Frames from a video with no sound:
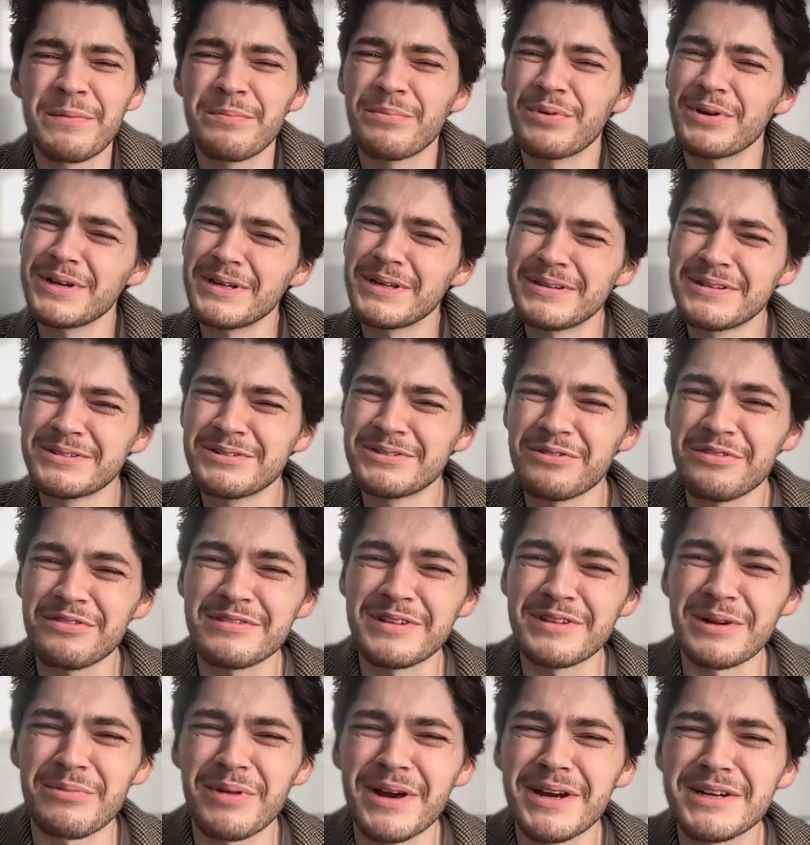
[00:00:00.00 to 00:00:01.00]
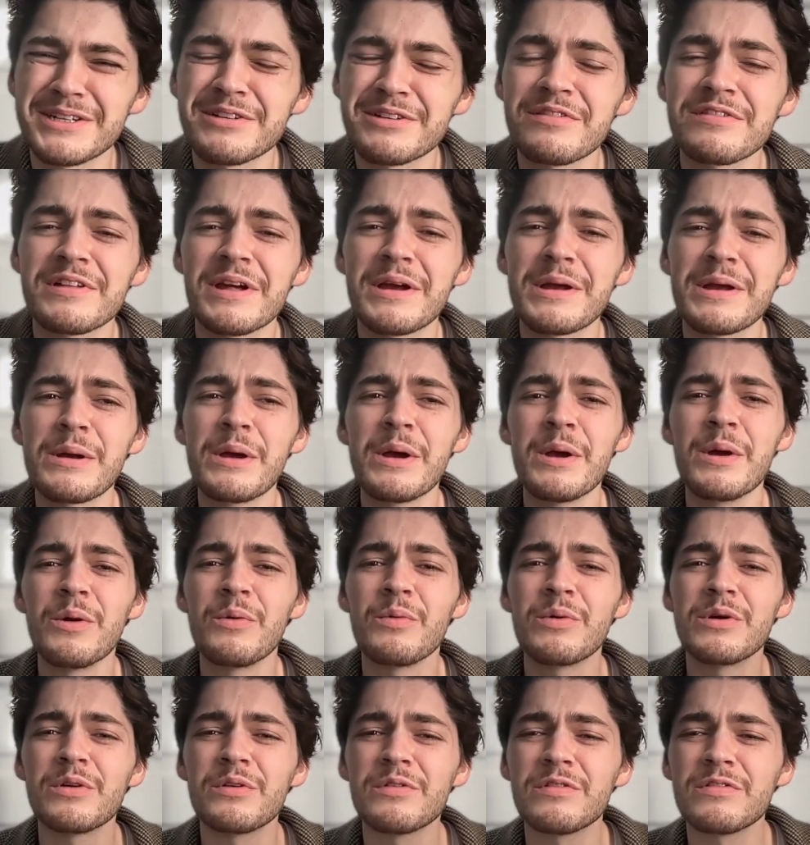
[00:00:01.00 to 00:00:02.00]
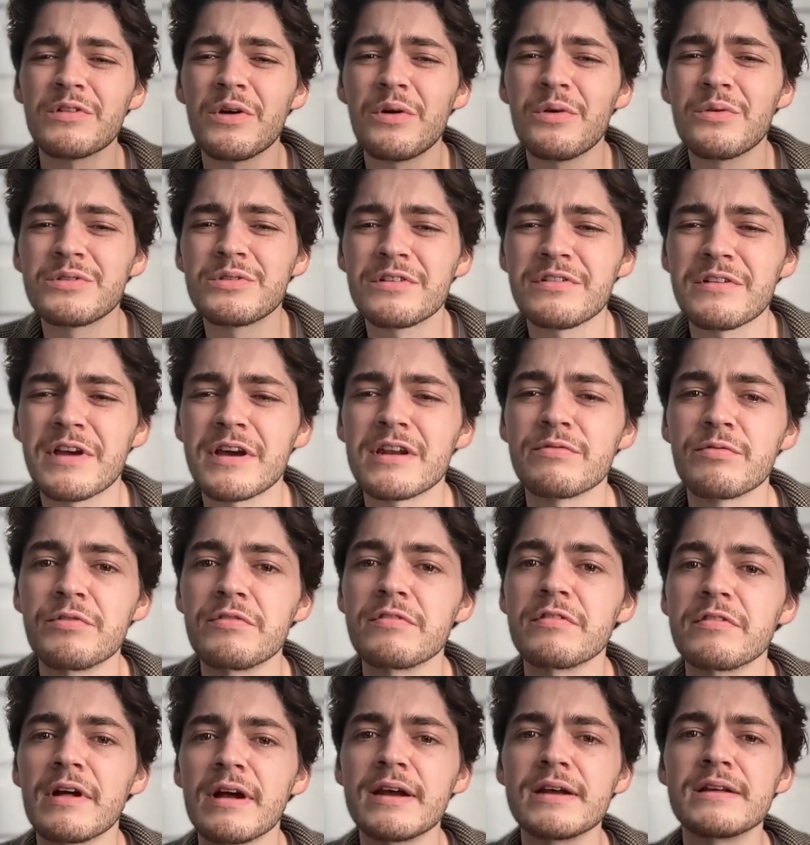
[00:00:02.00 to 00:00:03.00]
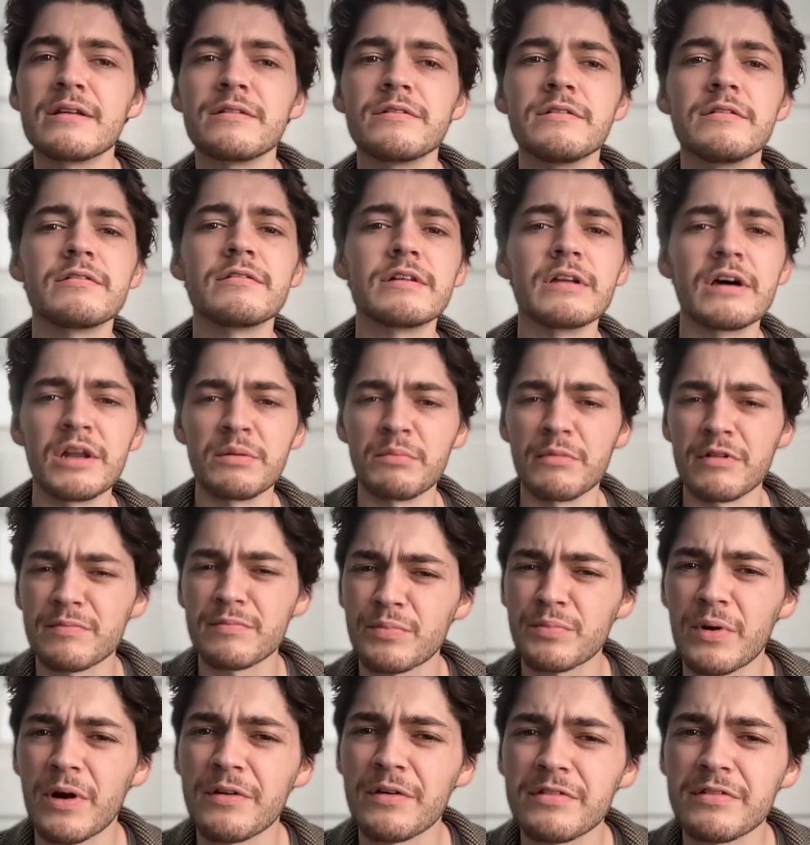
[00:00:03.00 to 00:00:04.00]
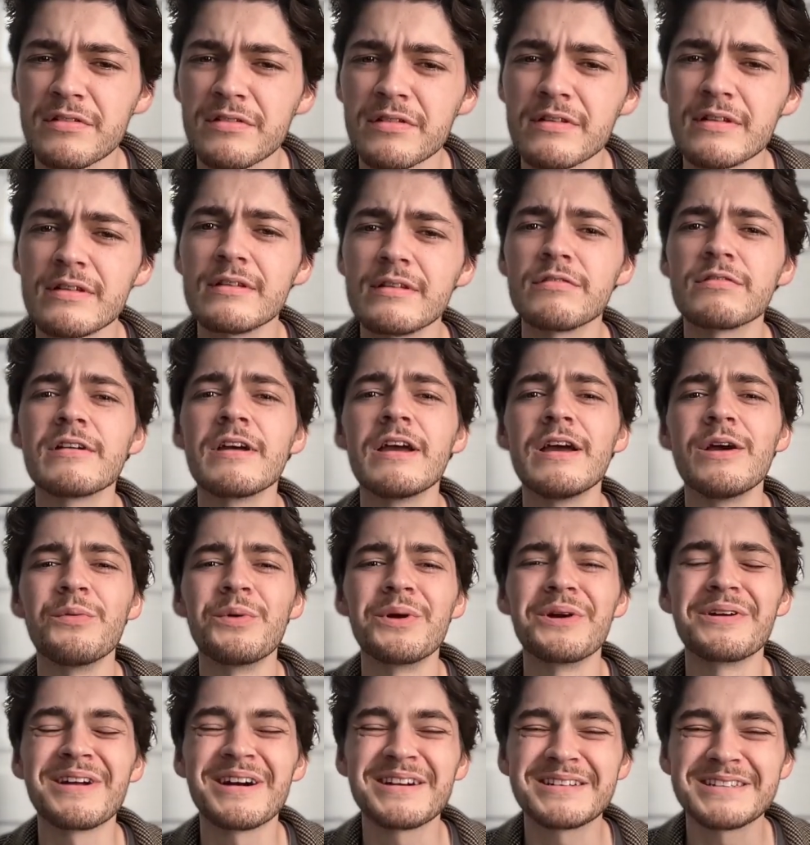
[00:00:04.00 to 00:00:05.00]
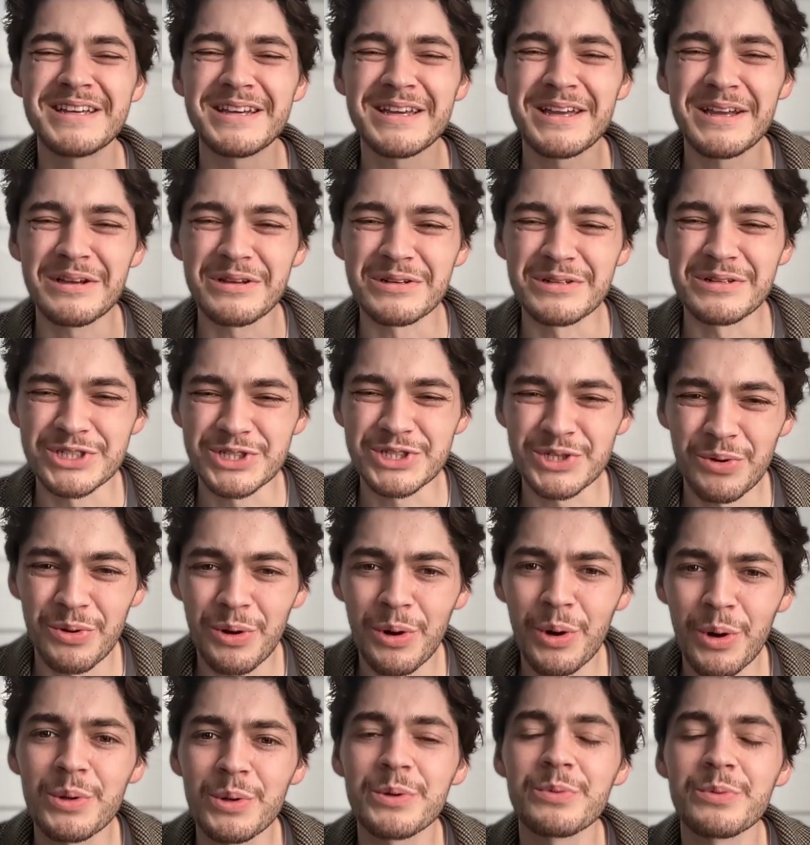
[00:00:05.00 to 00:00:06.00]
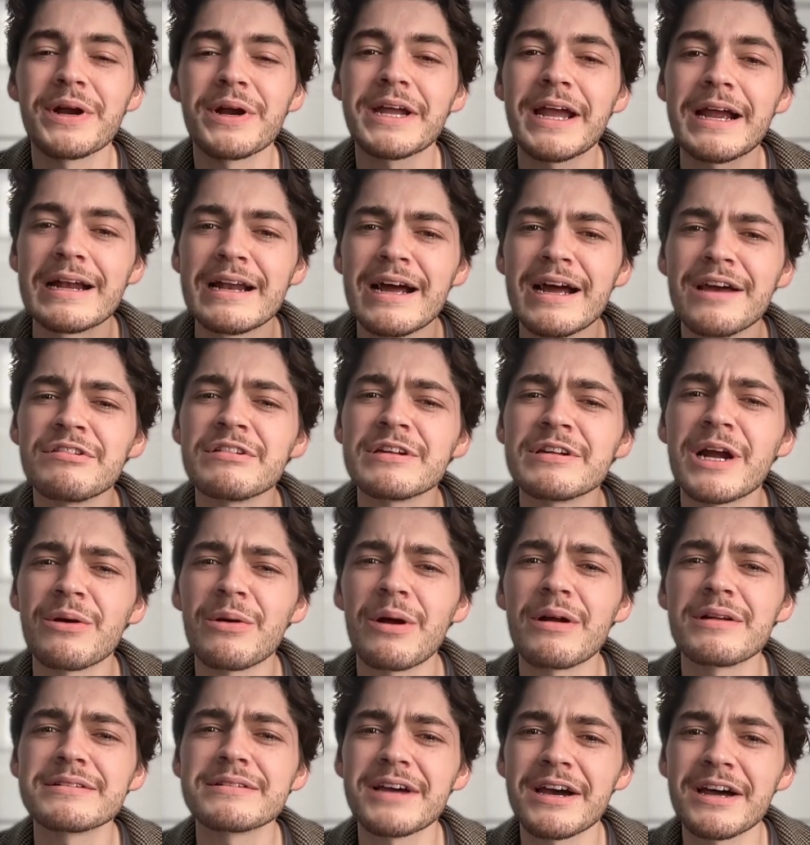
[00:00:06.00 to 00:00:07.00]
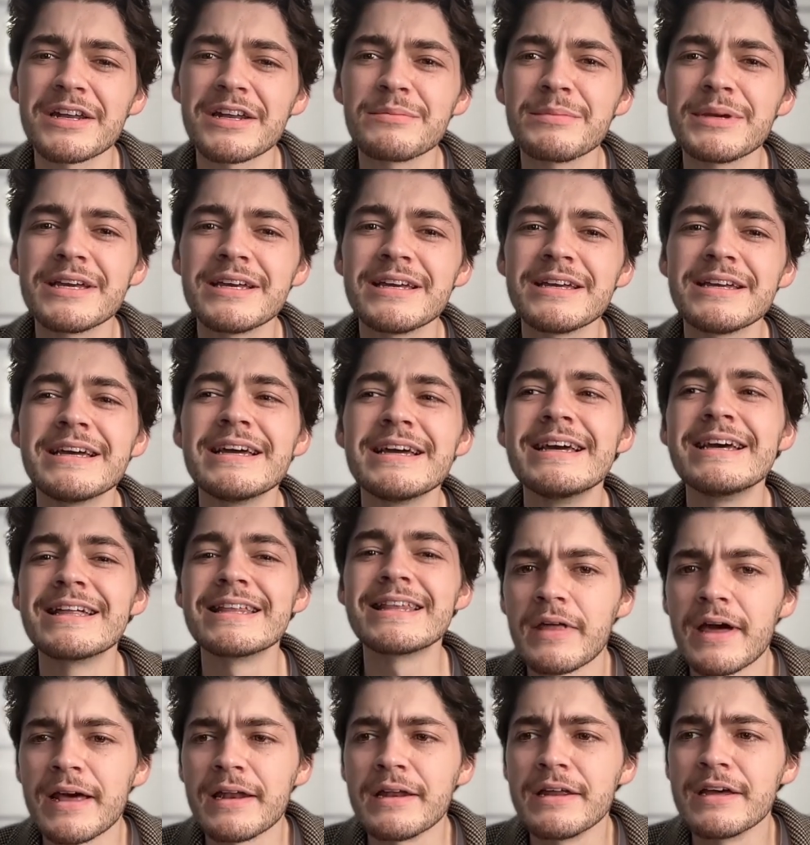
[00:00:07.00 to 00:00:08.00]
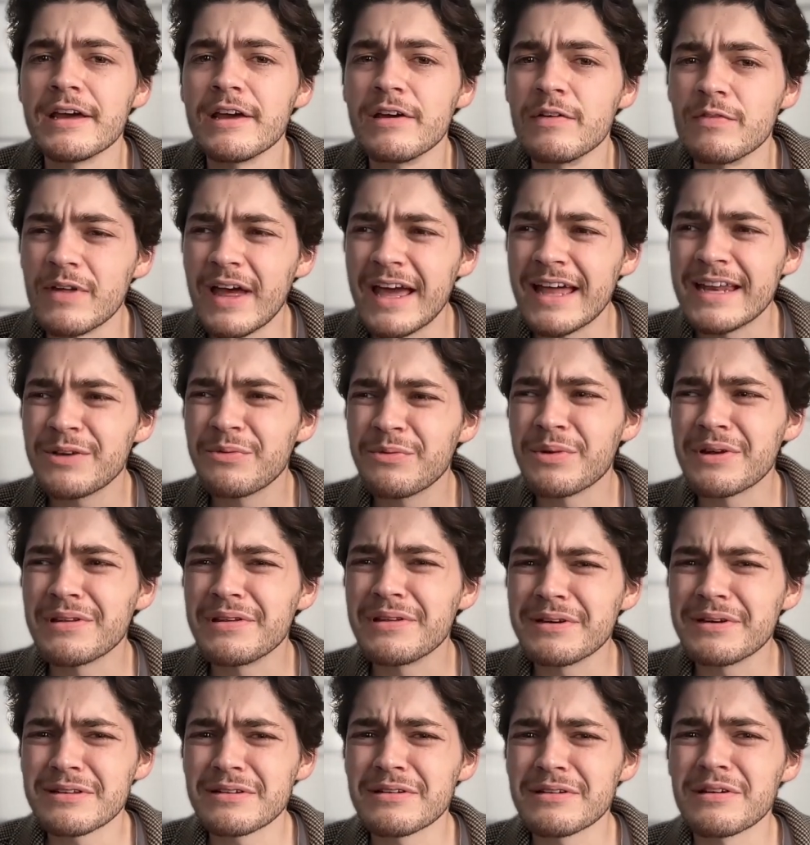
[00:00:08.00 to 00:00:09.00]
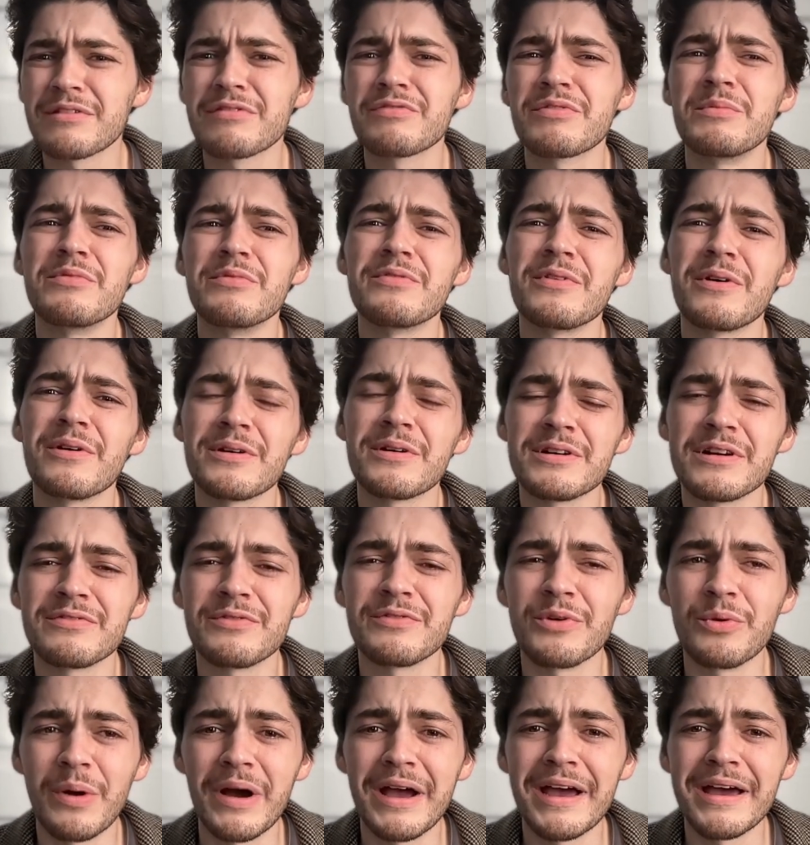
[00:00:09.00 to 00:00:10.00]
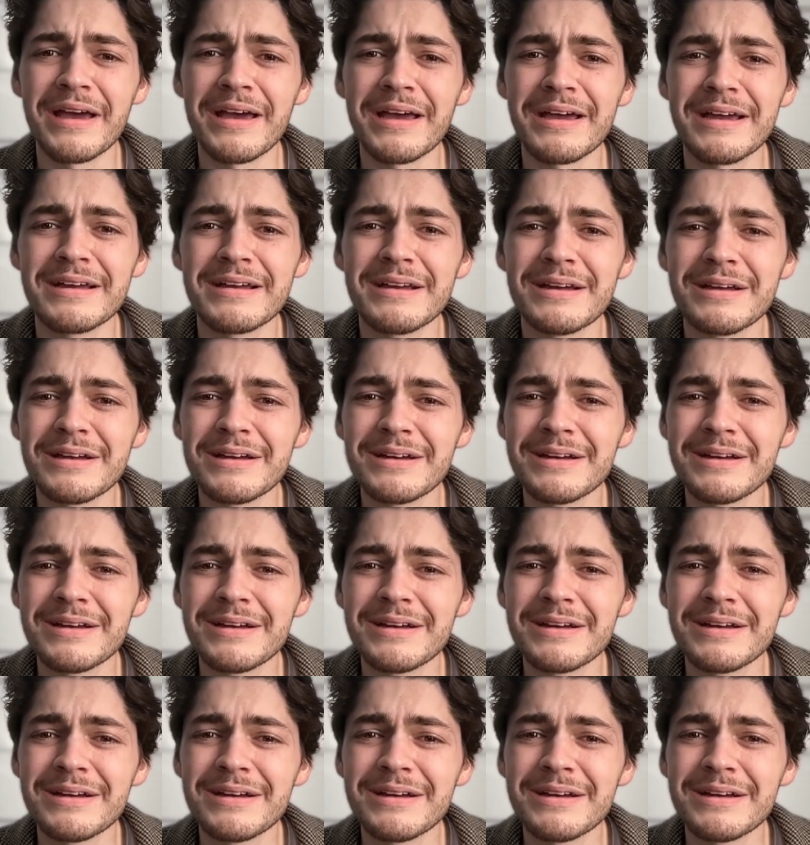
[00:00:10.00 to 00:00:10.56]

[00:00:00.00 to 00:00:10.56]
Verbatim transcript: Pretty interesting, right? She's saying we are so just kind of resigned to these anonymous processes, we are not taking control and recognizing our autonomy, that if anyone looked at us from far enough away,